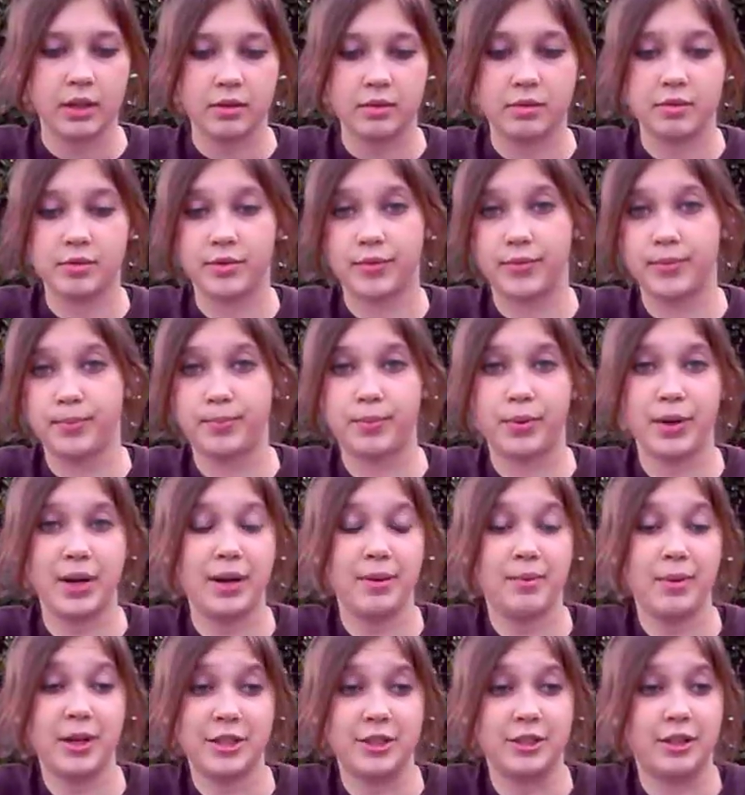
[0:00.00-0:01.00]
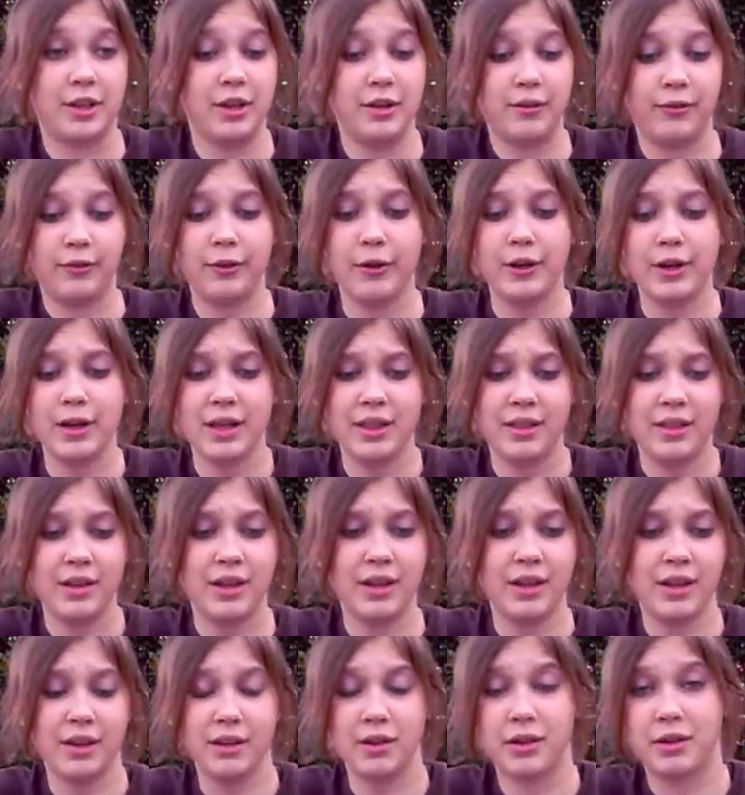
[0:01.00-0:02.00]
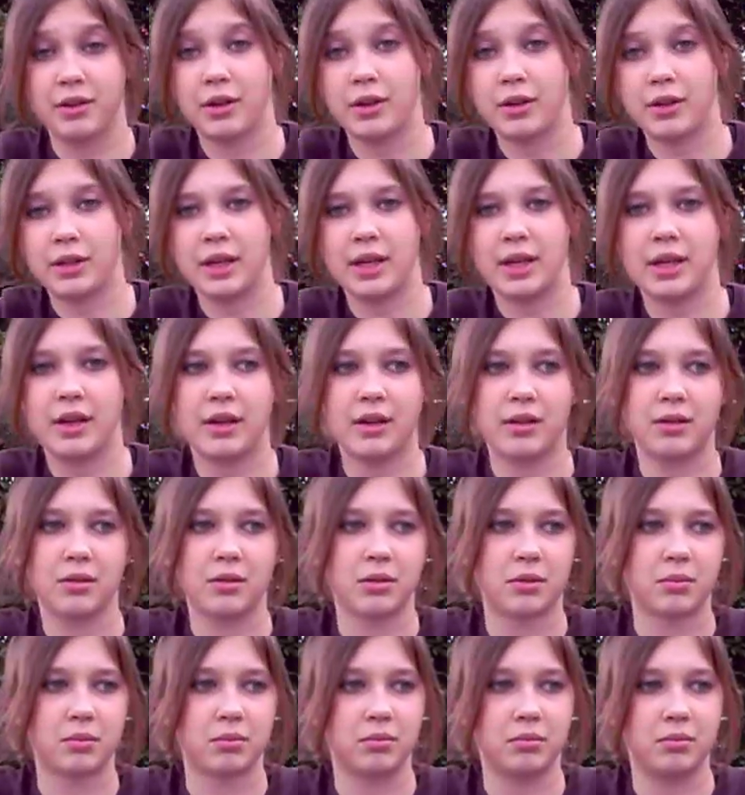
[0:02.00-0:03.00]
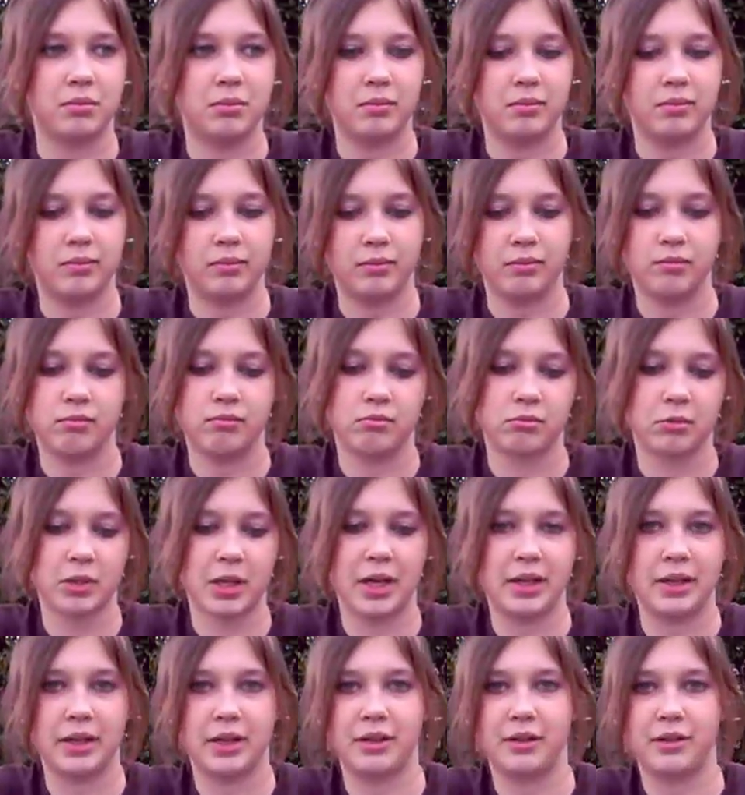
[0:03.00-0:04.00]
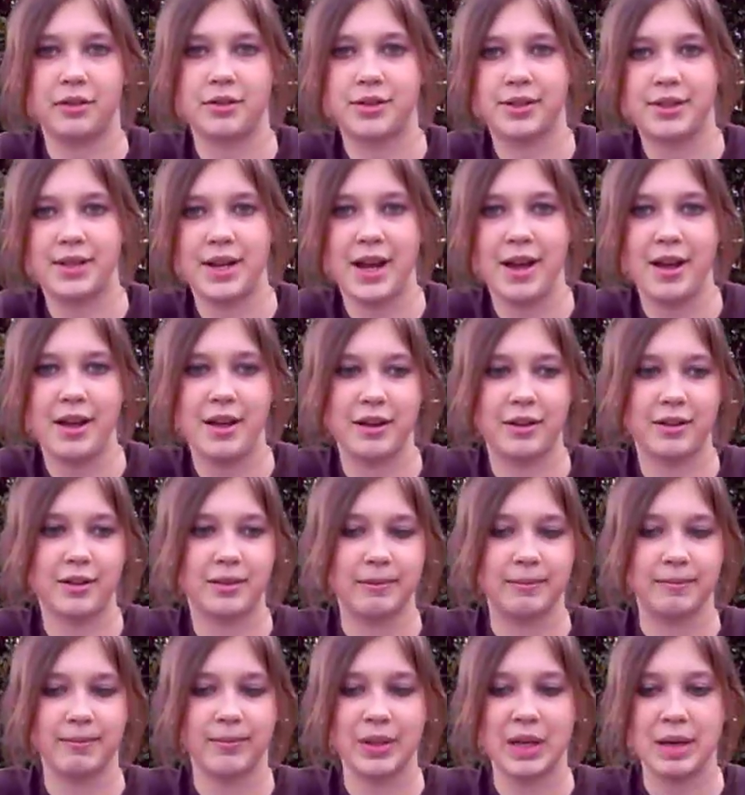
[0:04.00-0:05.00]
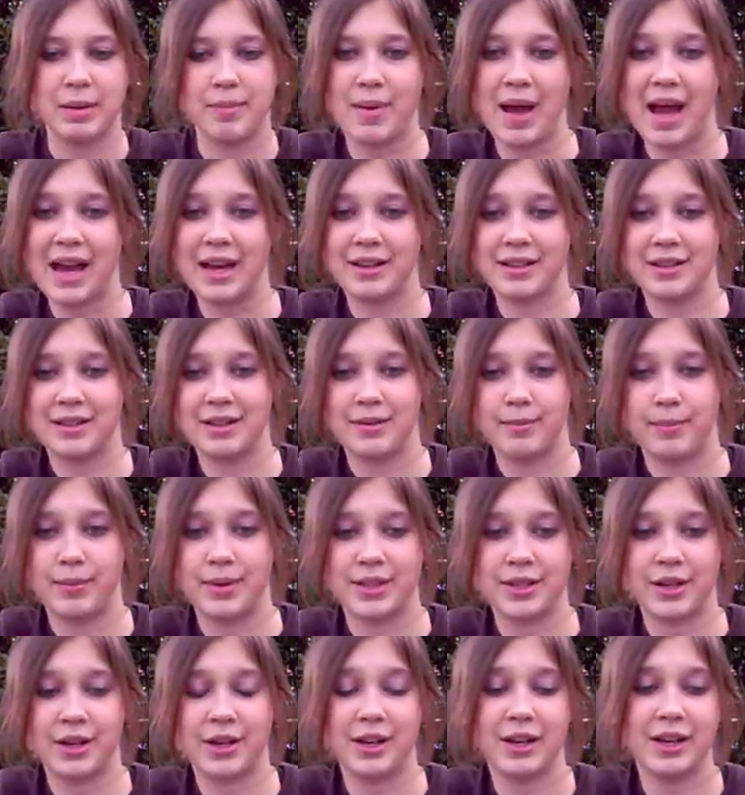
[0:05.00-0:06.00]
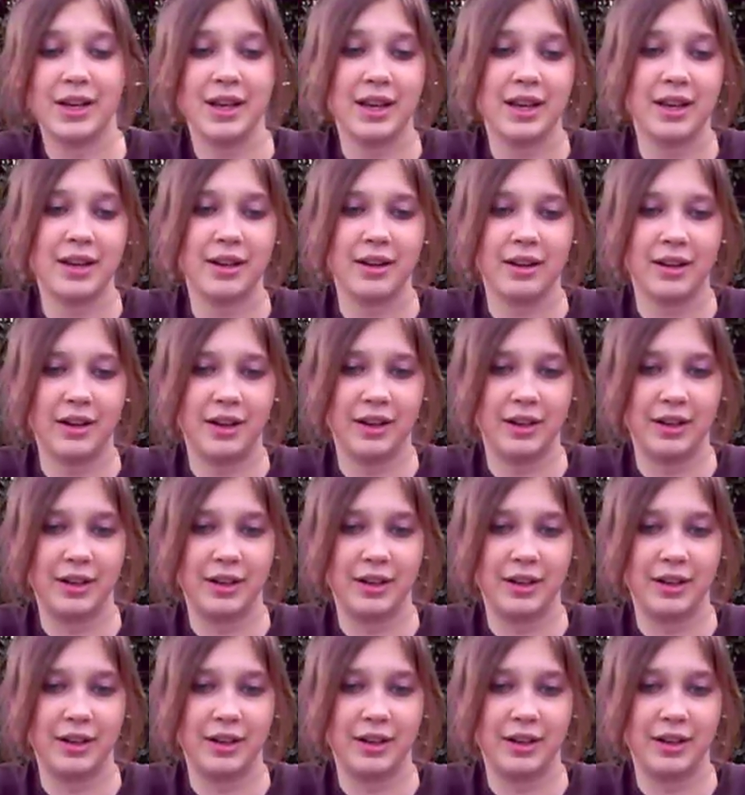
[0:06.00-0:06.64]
it's pretty much good for anything: cooking, cutting your steak, batoning,